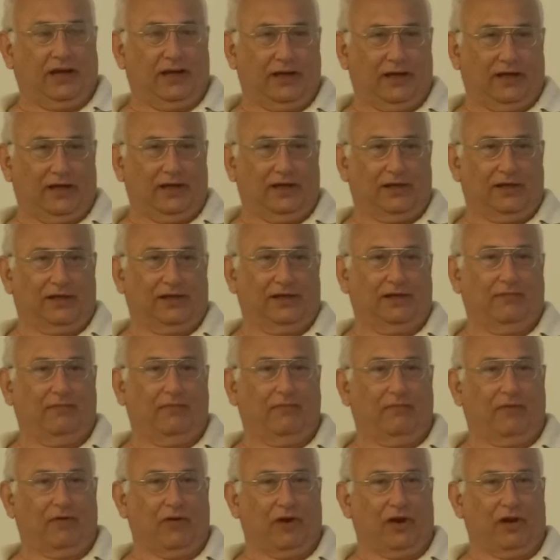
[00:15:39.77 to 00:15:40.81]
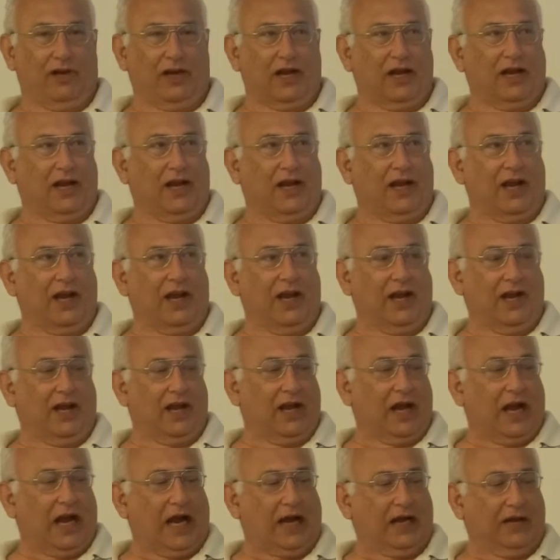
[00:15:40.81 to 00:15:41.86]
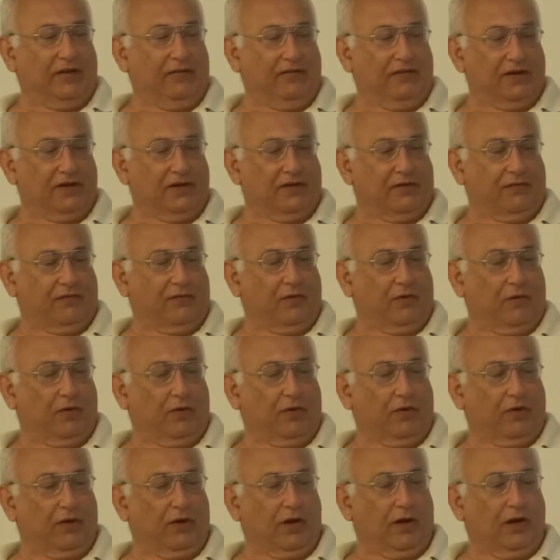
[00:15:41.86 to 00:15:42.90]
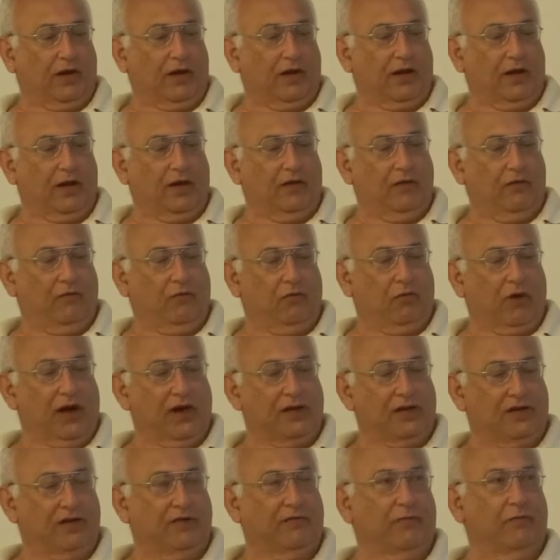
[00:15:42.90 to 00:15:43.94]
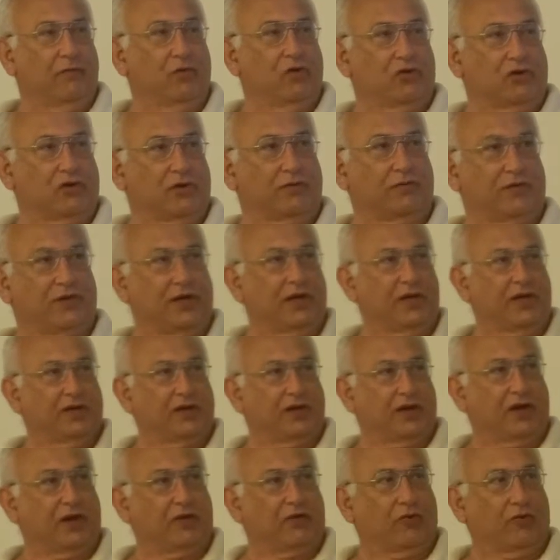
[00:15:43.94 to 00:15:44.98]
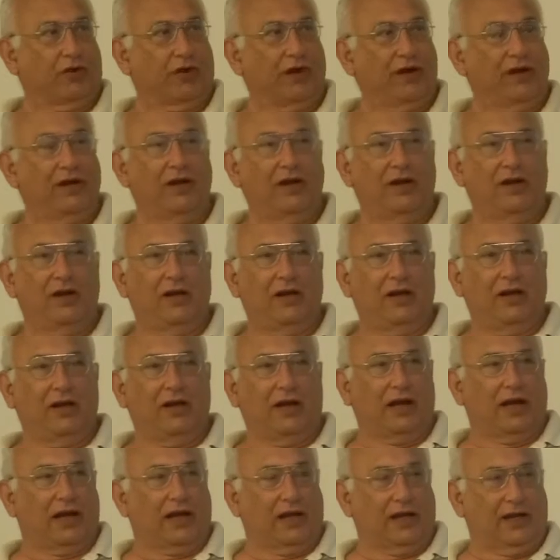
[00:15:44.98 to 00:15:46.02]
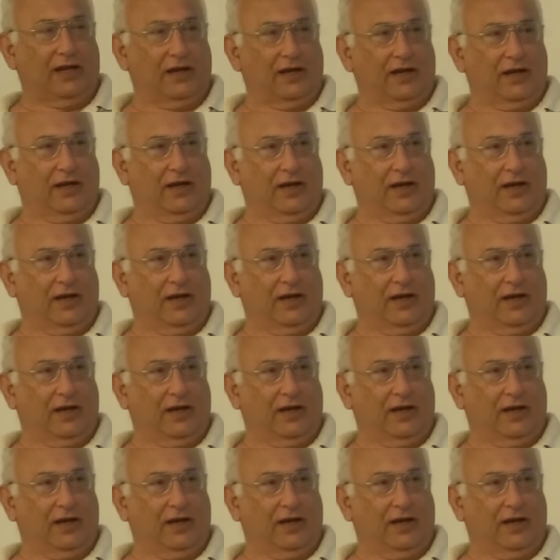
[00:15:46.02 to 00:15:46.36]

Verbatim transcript: uh, very dedicated activist for uh, rights of Muslims in this country and